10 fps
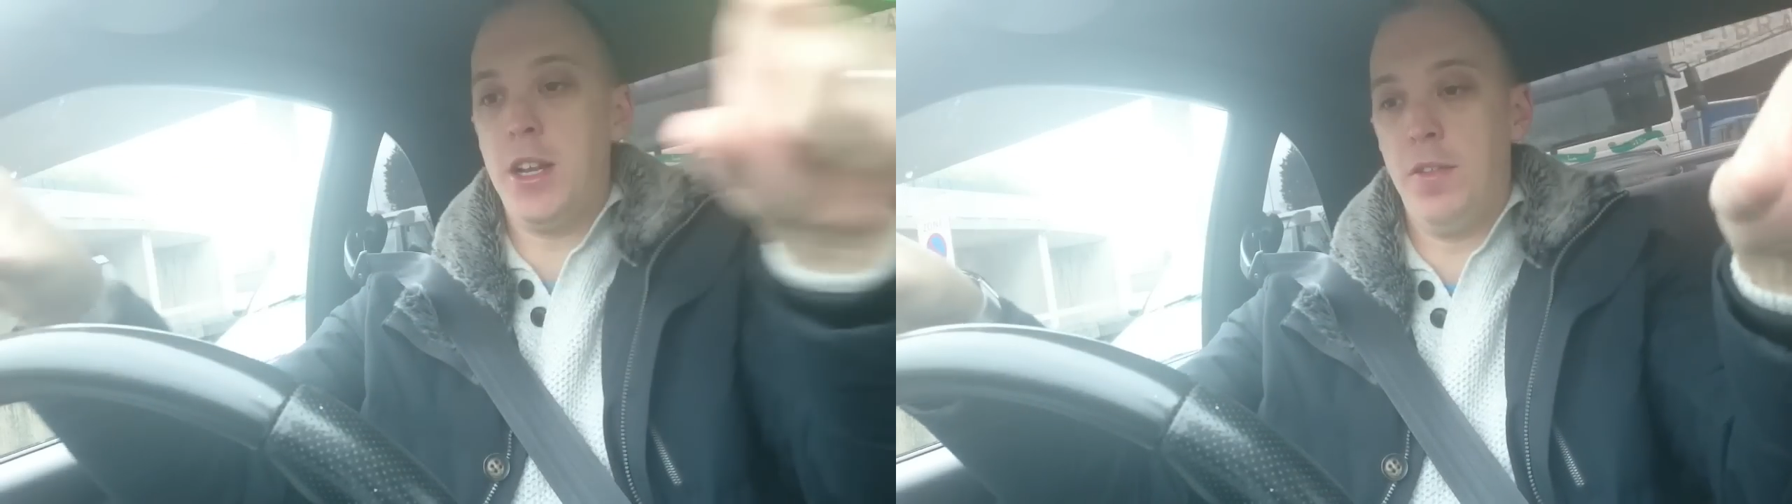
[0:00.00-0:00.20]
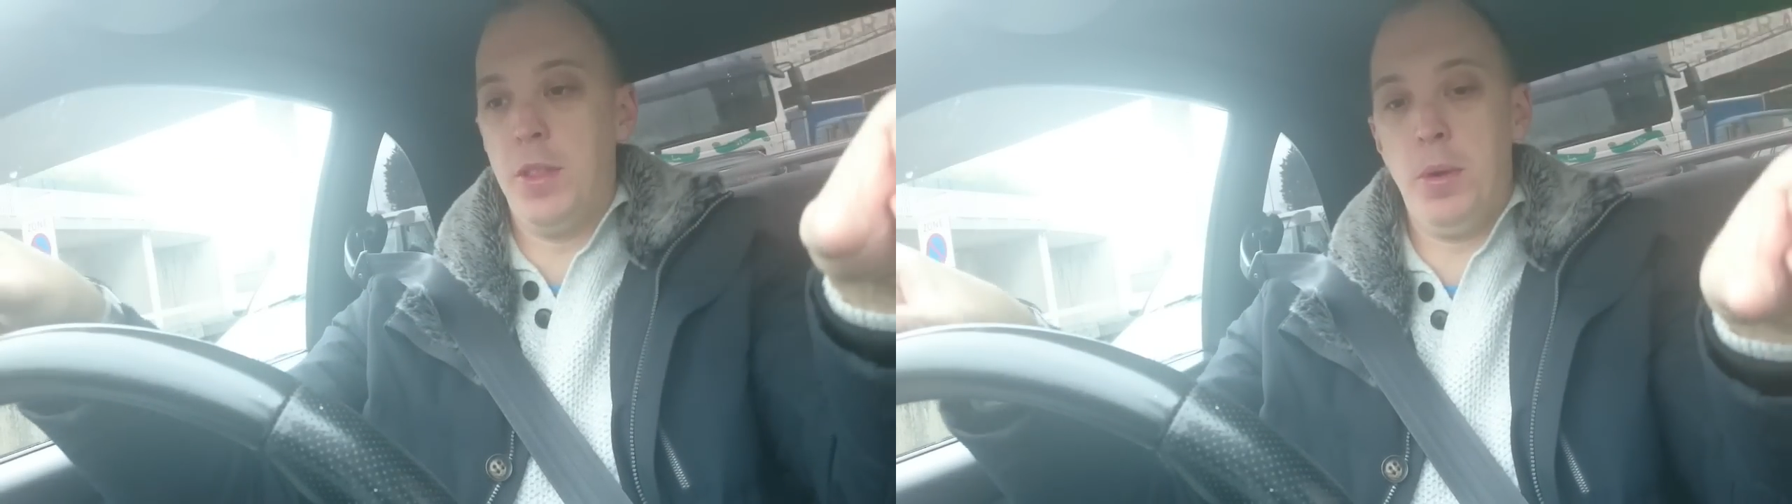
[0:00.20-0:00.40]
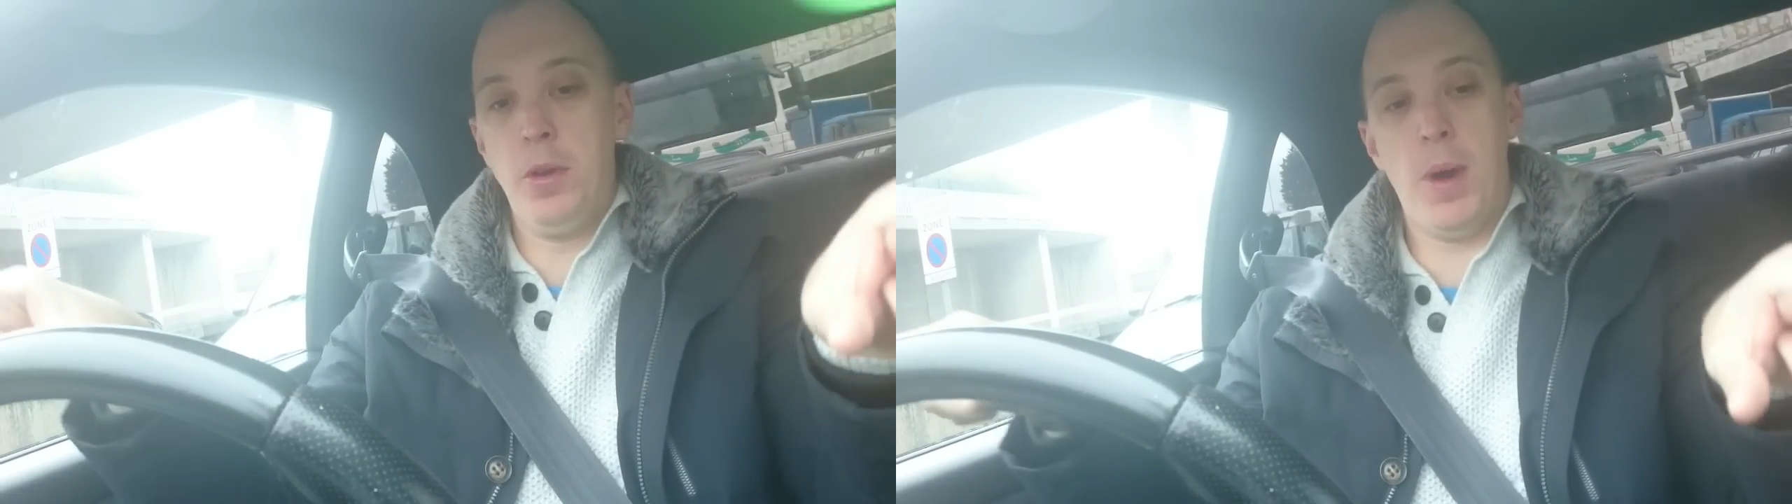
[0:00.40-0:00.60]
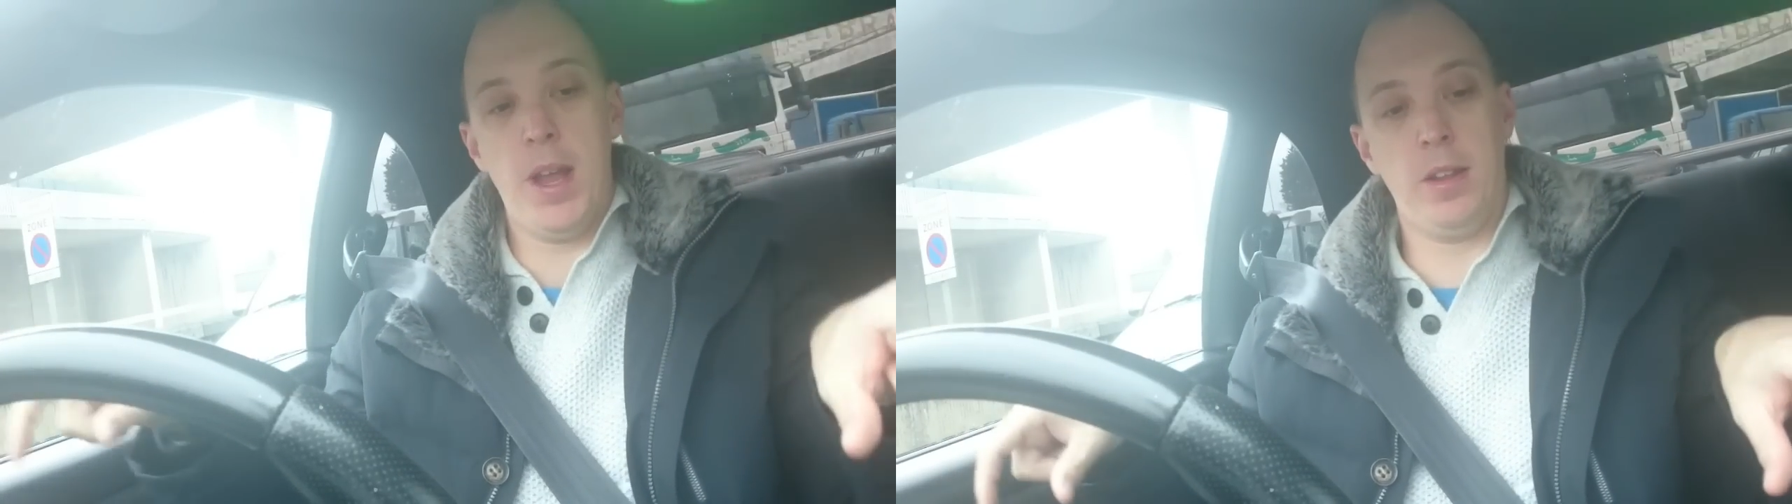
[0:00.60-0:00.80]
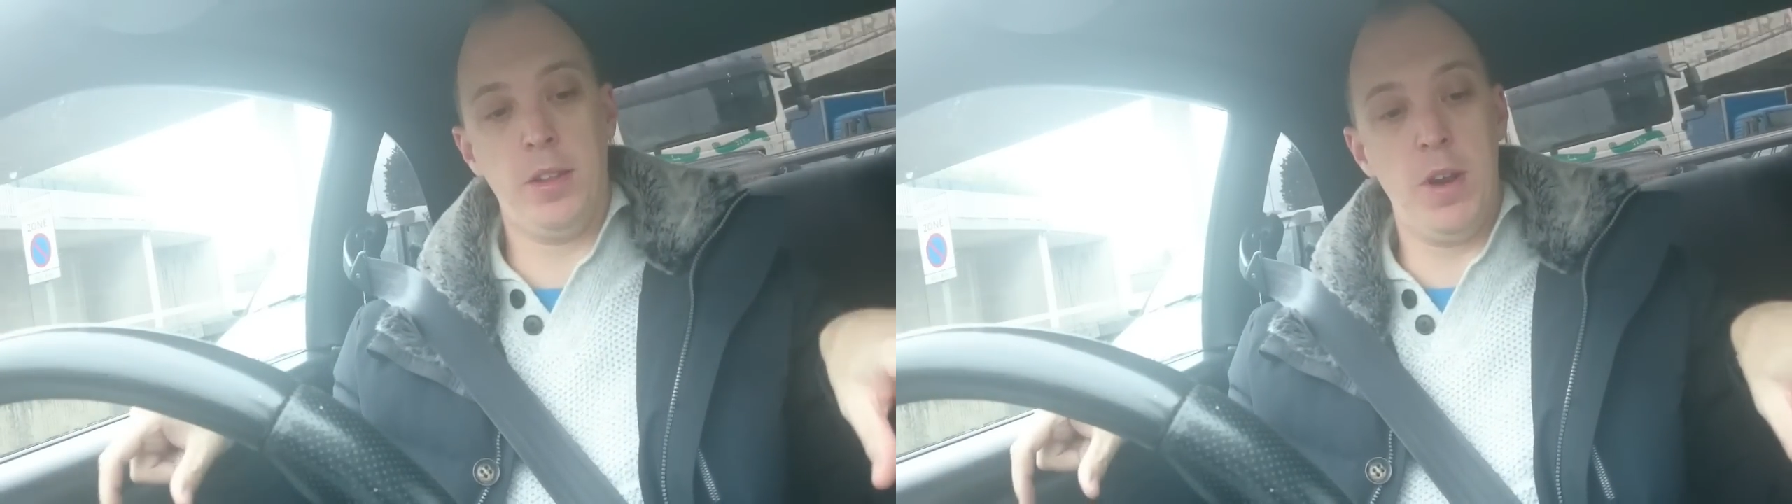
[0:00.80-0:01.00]
of the boot
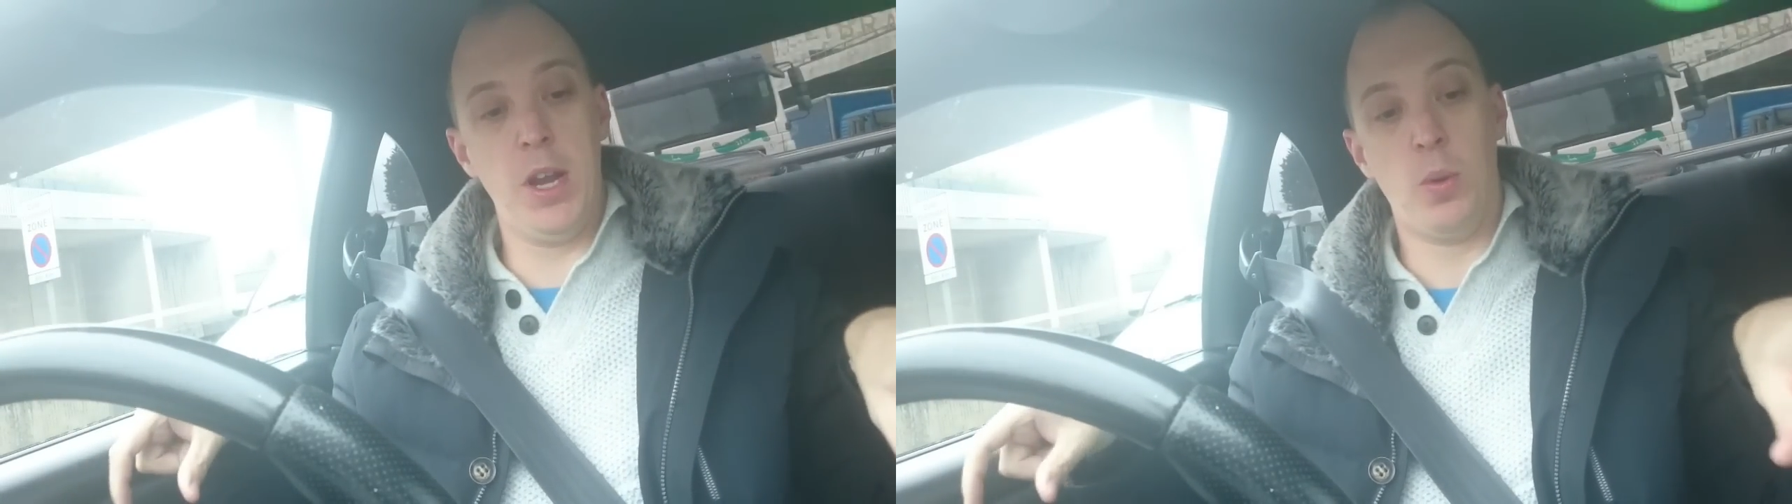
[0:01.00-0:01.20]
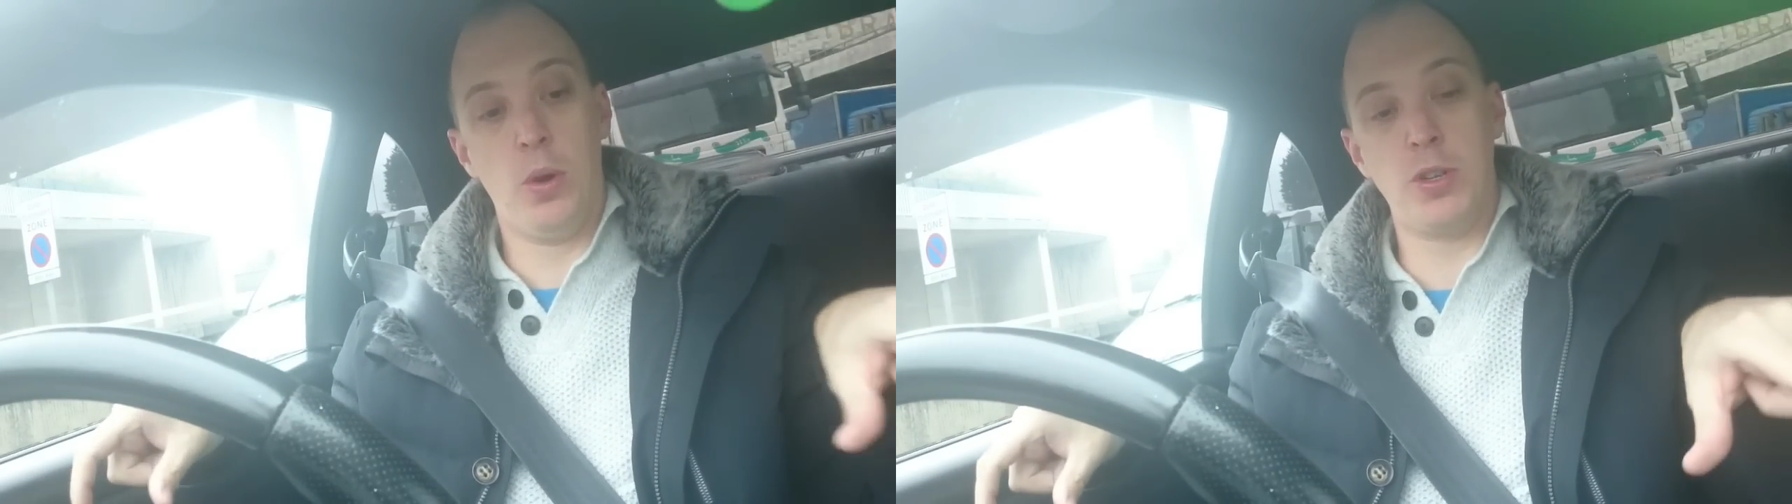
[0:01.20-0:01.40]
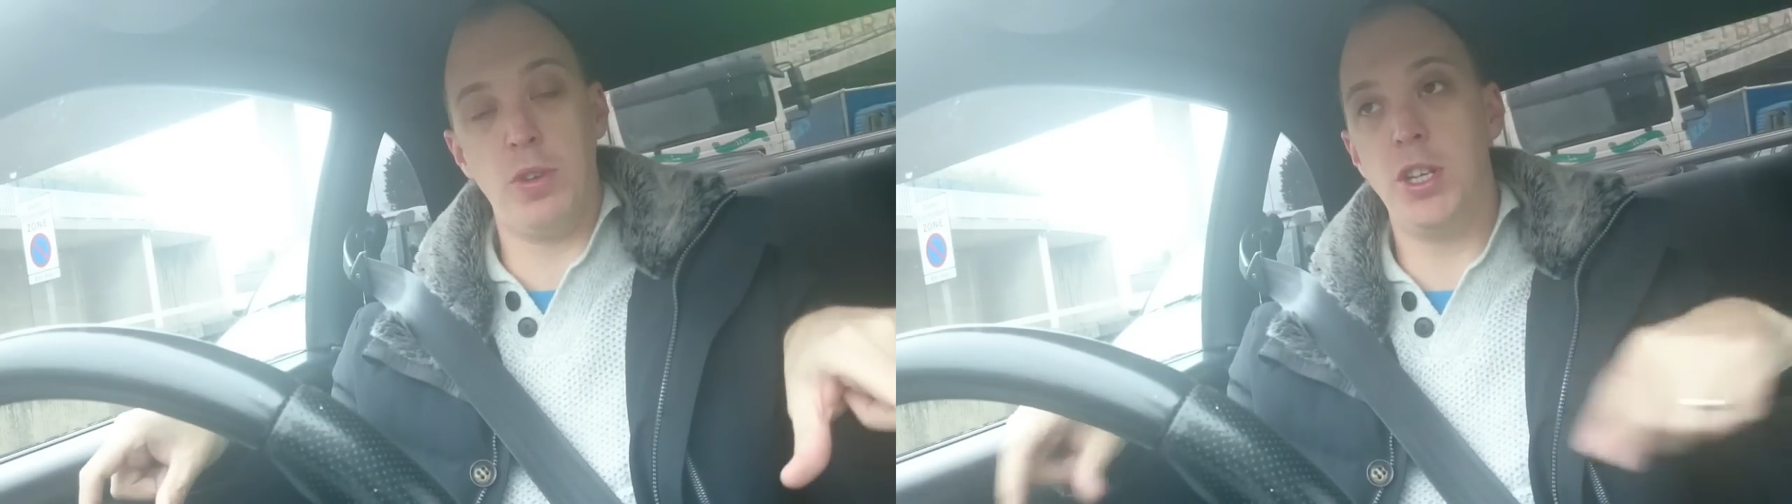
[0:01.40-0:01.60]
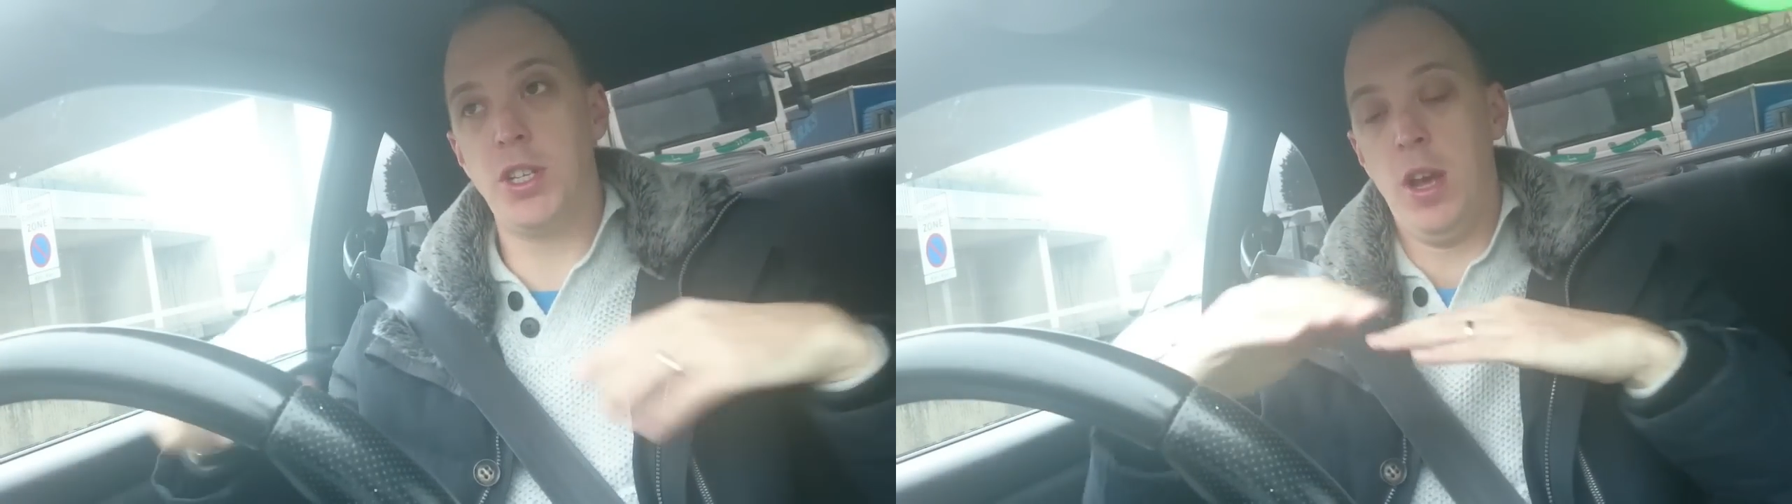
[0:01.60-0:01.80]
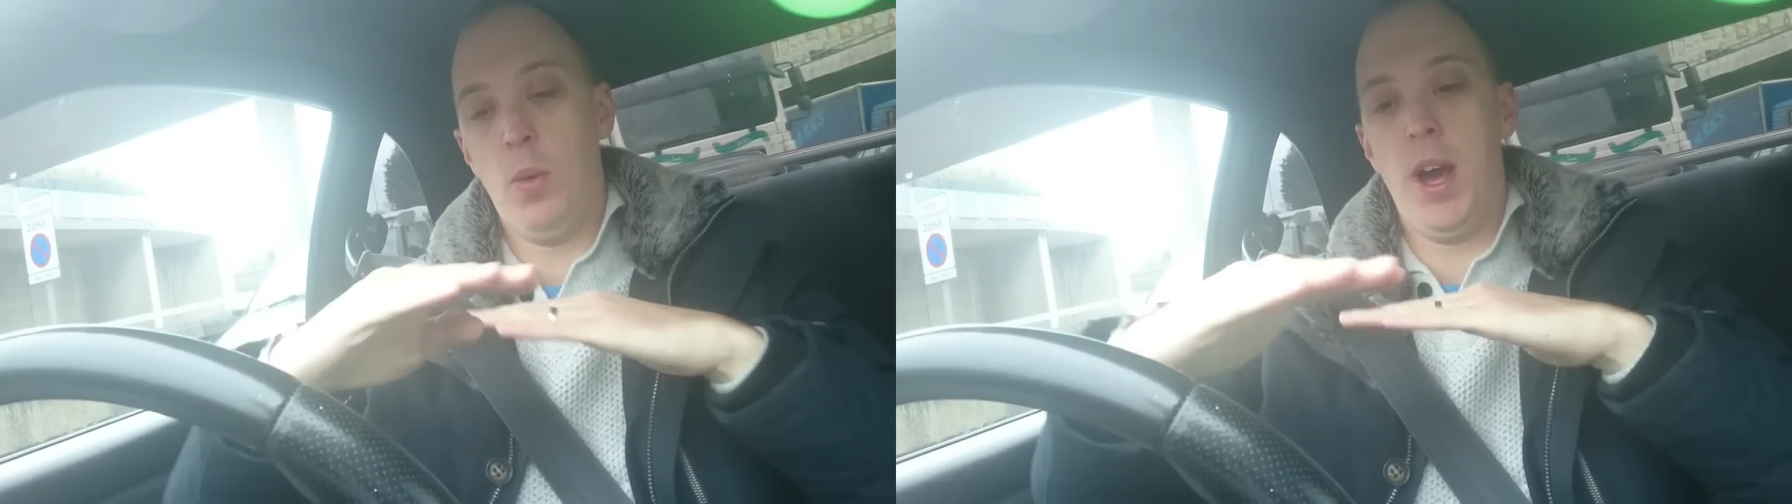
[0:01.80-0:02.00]
panel, the rear quarter is,